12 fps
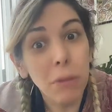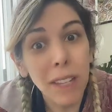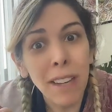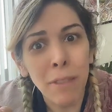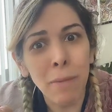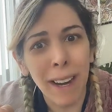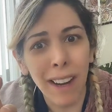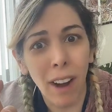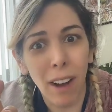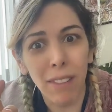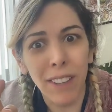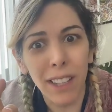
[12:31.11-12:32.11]
You leave
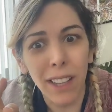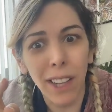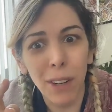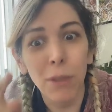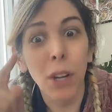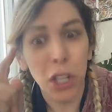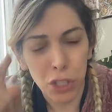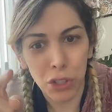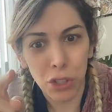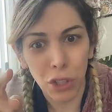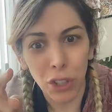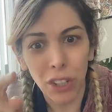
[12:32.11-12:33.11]
my coffee alone,
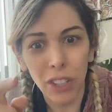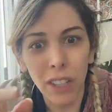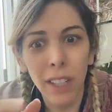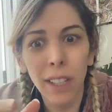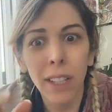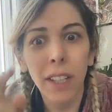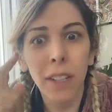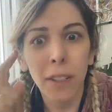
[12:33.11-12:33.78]
sir.